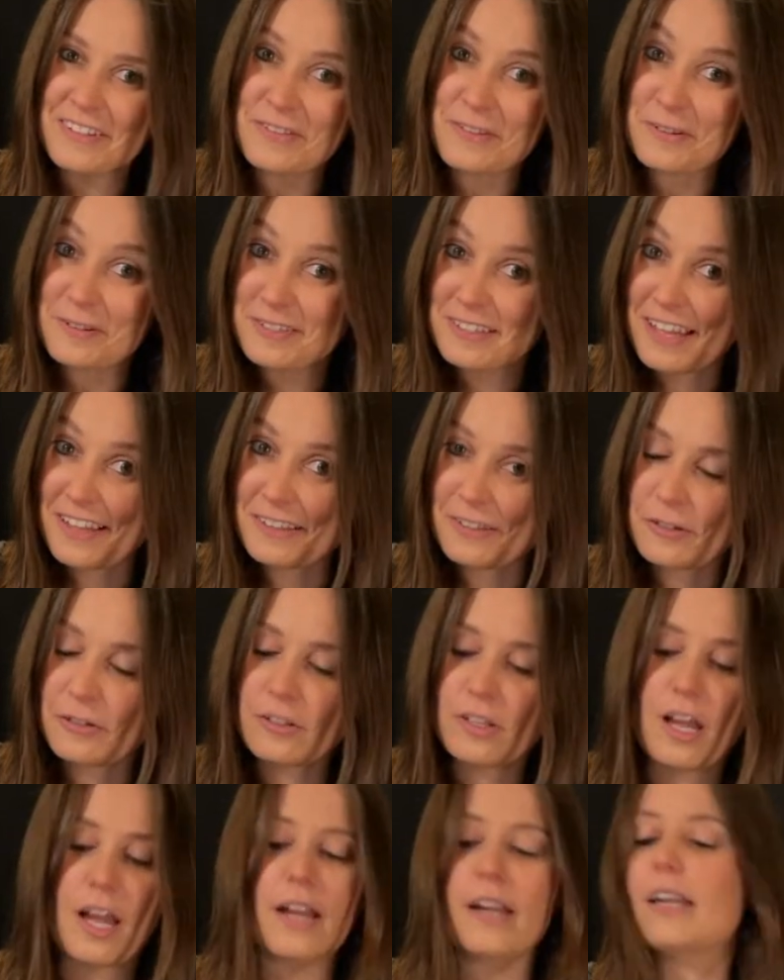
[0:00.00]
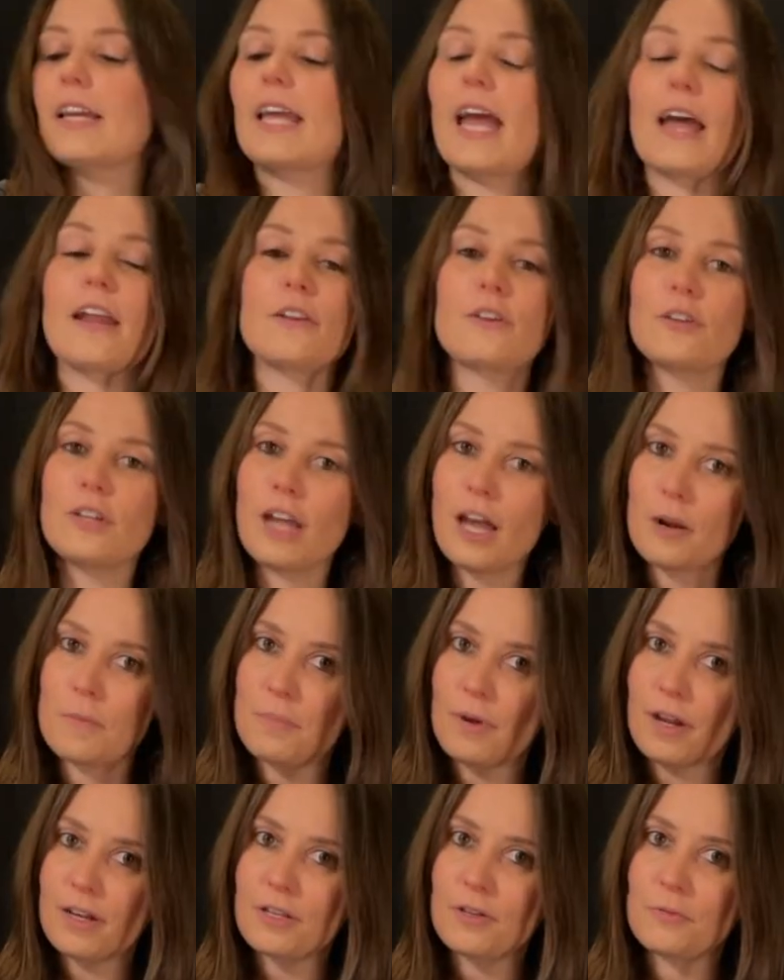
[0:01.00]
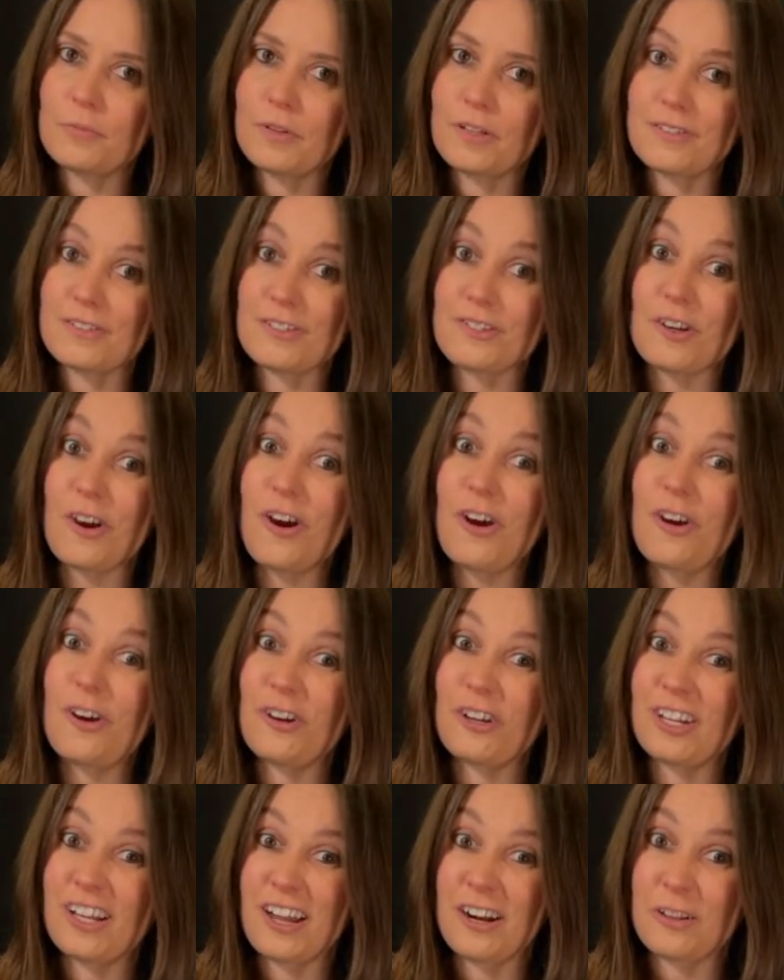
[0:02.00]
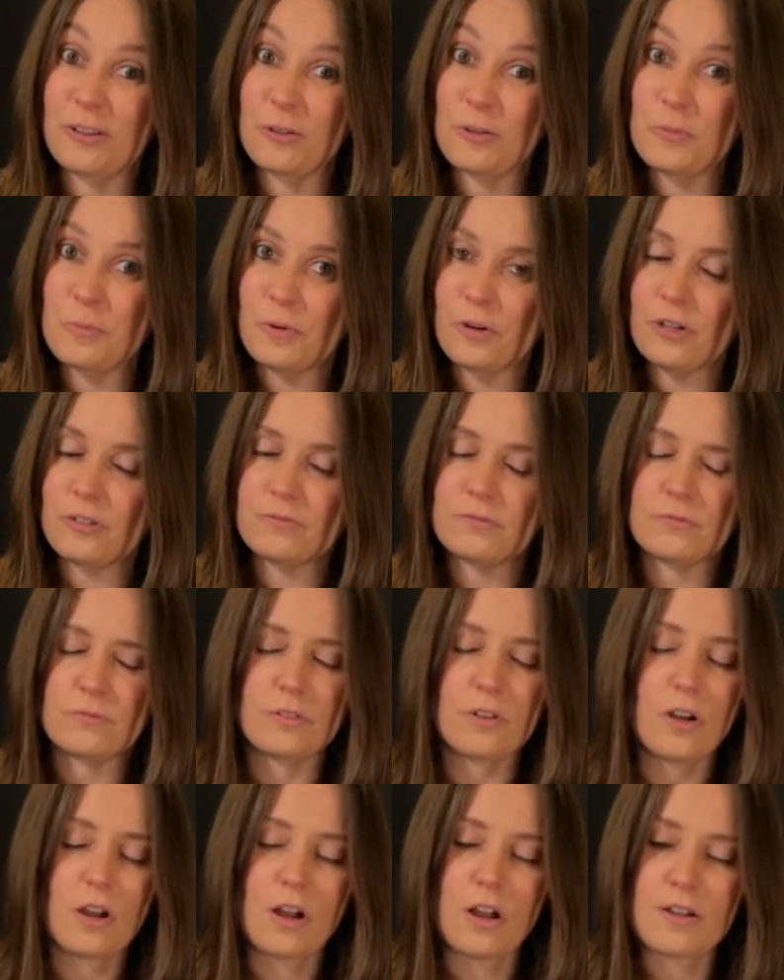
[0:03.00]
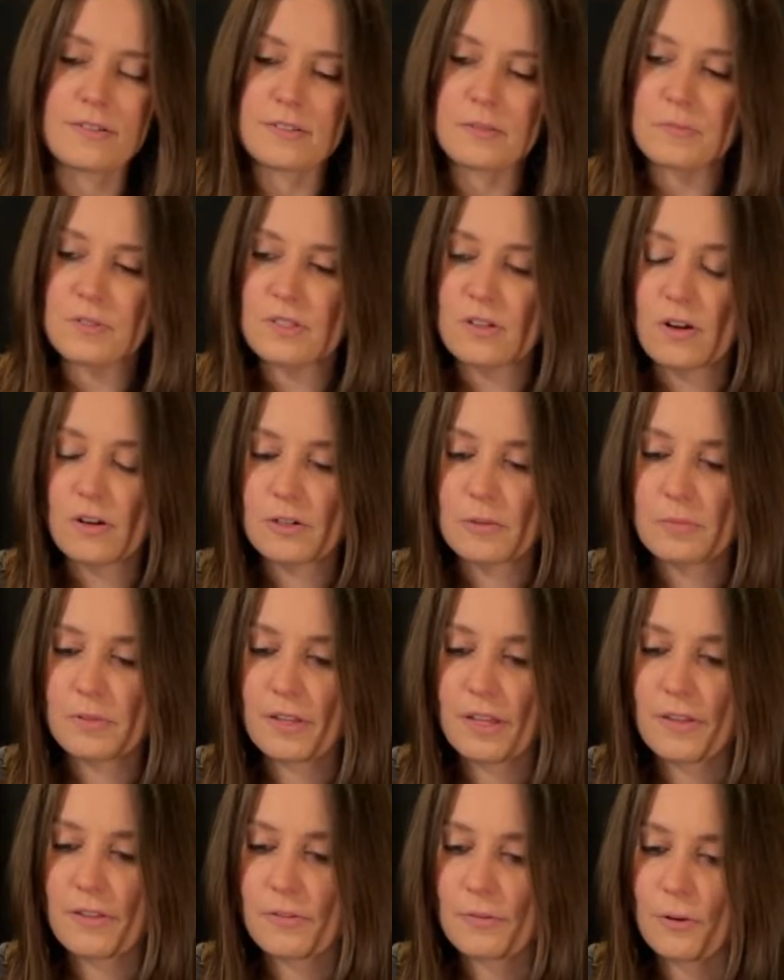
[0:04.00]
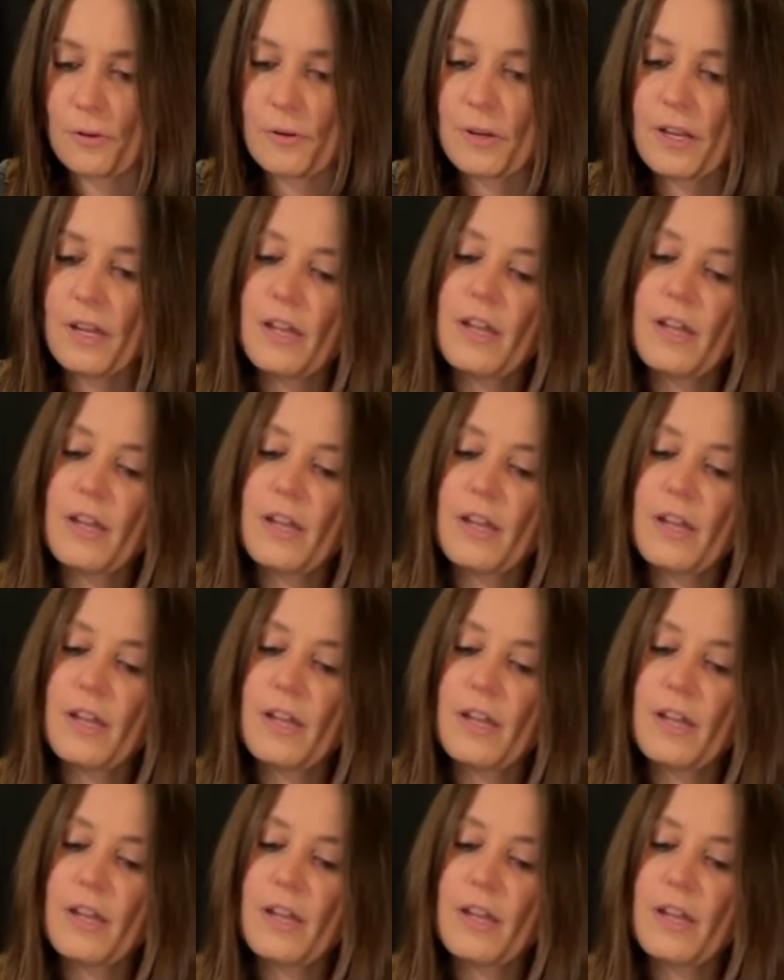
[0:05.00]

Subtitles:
There's that little line. Again, you got a buddy who plays guitar or you got a looper, awesome song to play through.